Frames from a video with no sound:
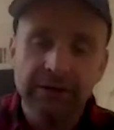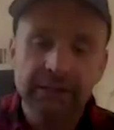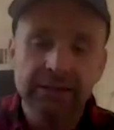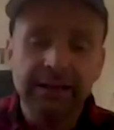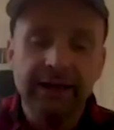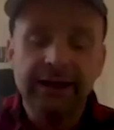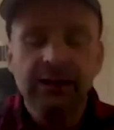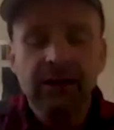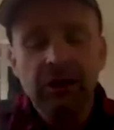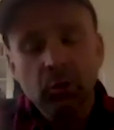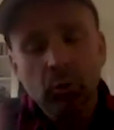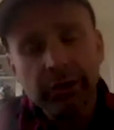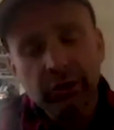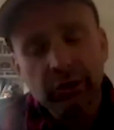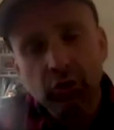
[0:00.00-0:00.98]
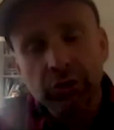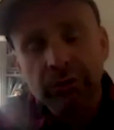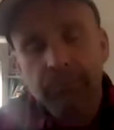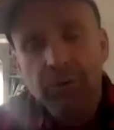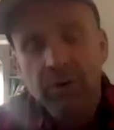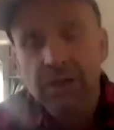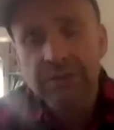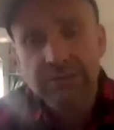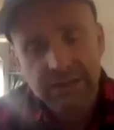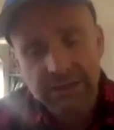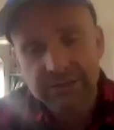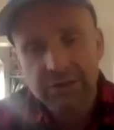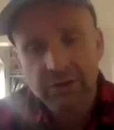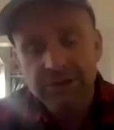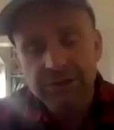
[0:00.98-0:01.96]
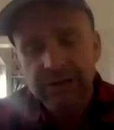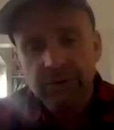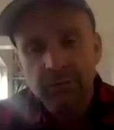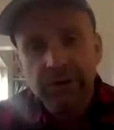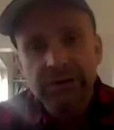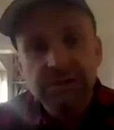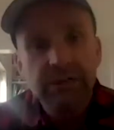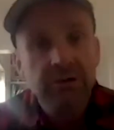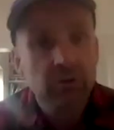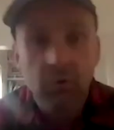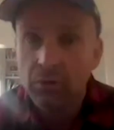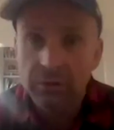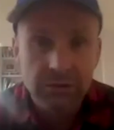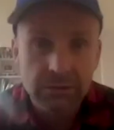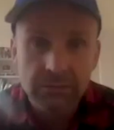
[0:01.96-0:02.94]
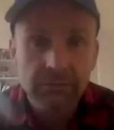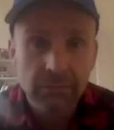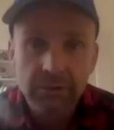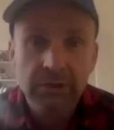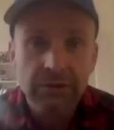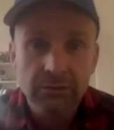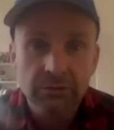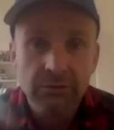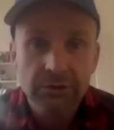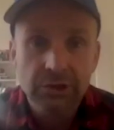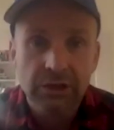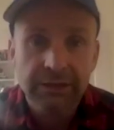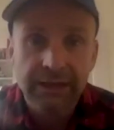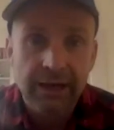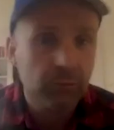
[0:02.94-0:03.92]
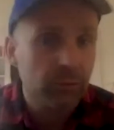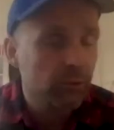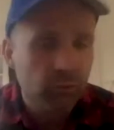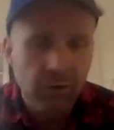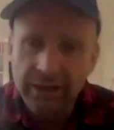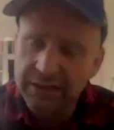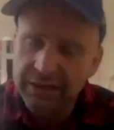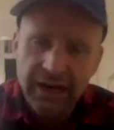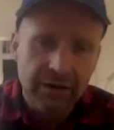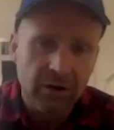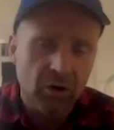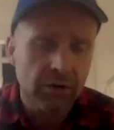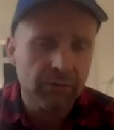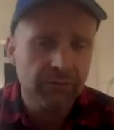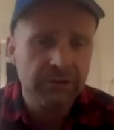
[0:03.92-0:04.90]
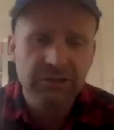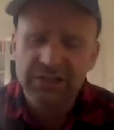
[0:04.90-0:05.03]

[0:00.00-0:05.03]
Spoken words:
in that we couldn't process our seaweeds indoors because it was shut down. We were right at the height of harvest